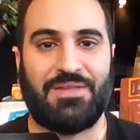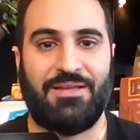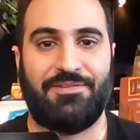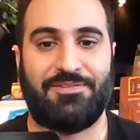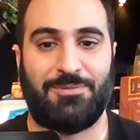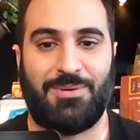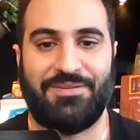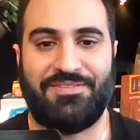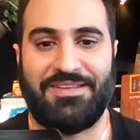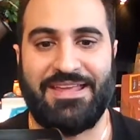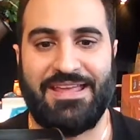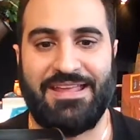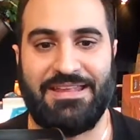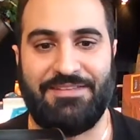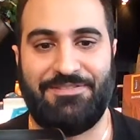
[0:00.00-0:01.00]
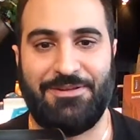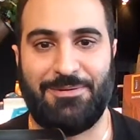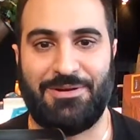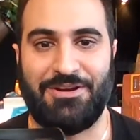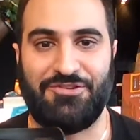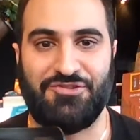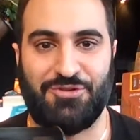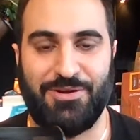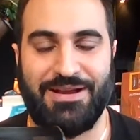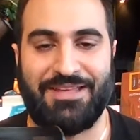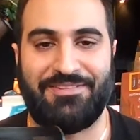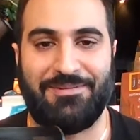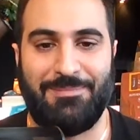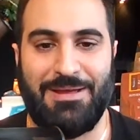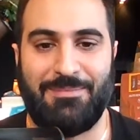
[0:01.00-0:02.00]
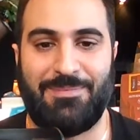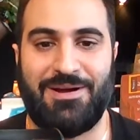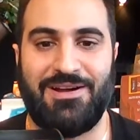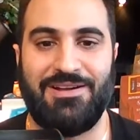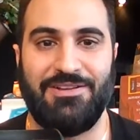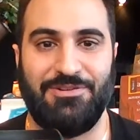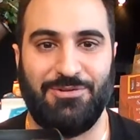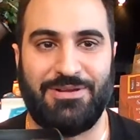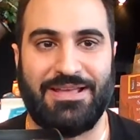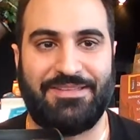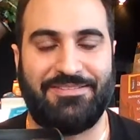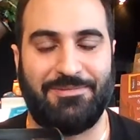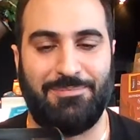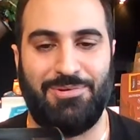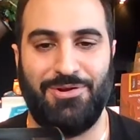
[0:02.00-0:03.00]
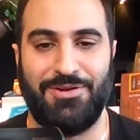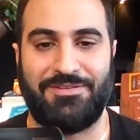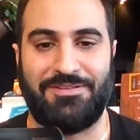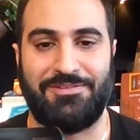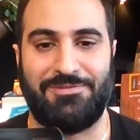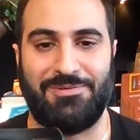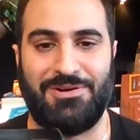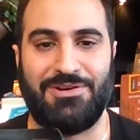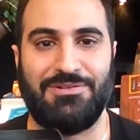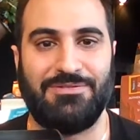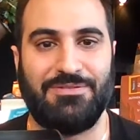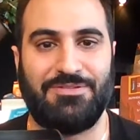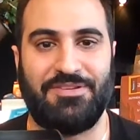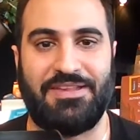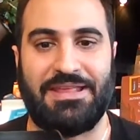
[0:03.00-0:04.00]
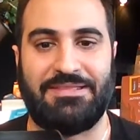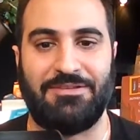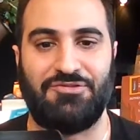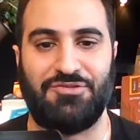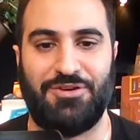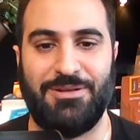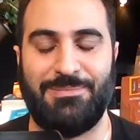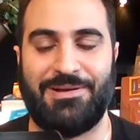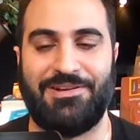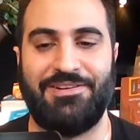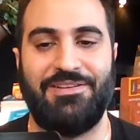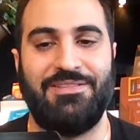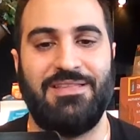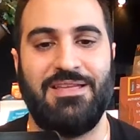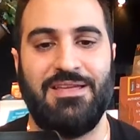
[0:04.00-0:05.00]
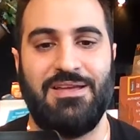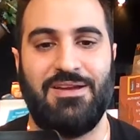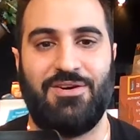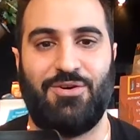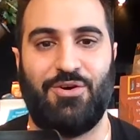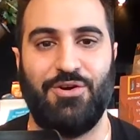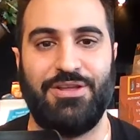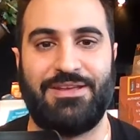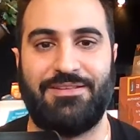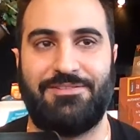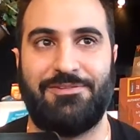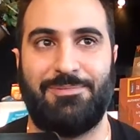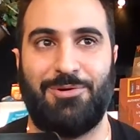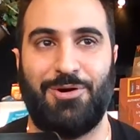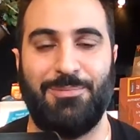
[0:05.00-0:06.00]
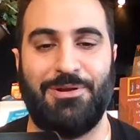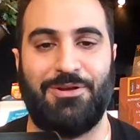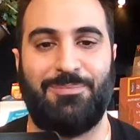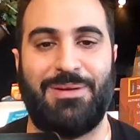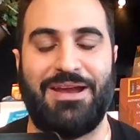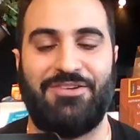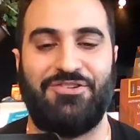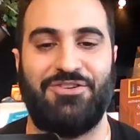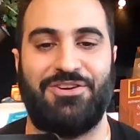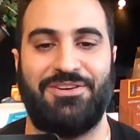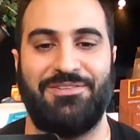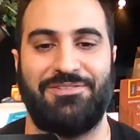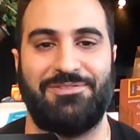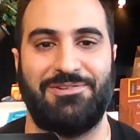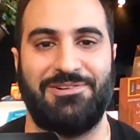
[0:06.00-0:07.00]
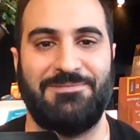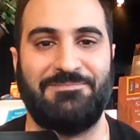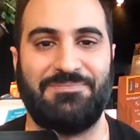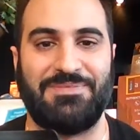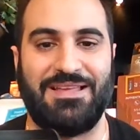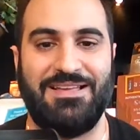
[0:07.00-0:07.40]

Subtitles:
So once again, if you want to join as a member, you'll get some perks as well. Just hit the join button, or you can support me on Patreon as well.